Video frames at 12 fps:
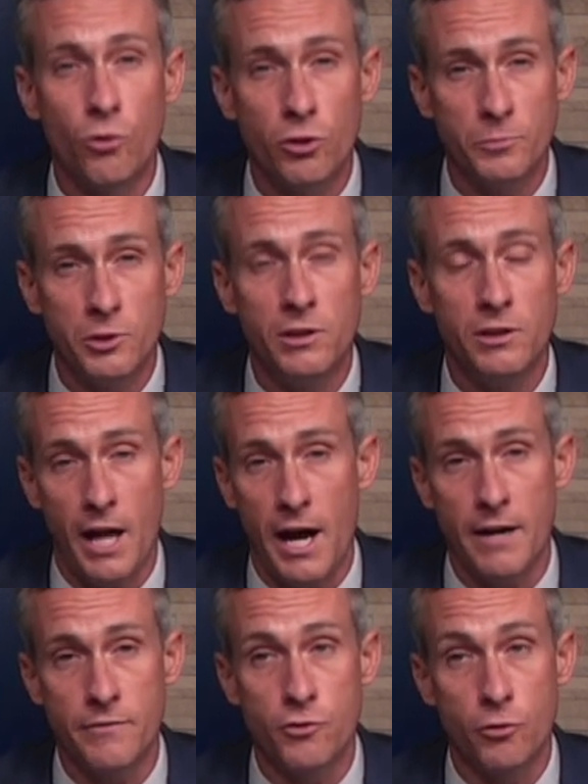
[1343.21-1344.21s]
normal
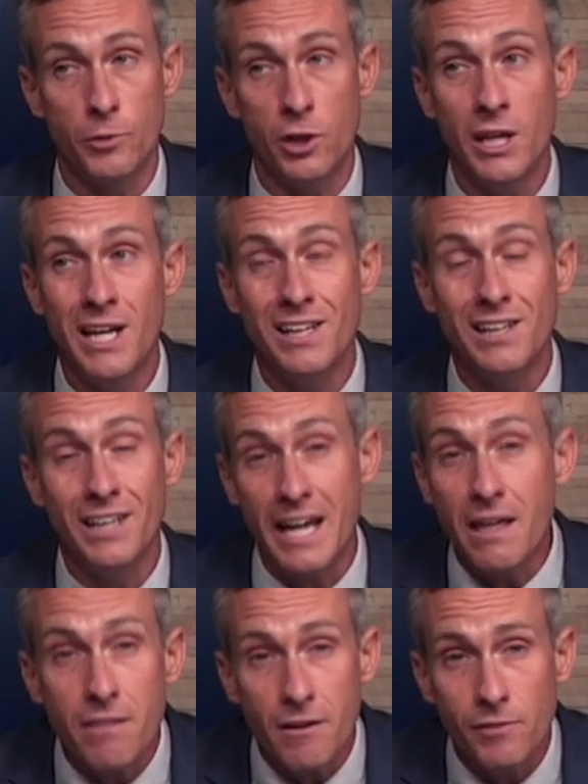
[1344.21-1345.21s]
lives, normal
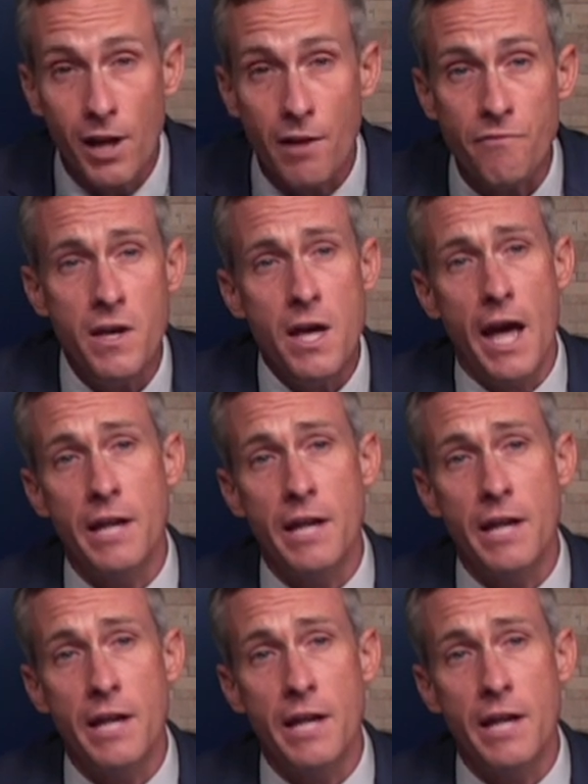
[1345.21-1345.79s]
length of life,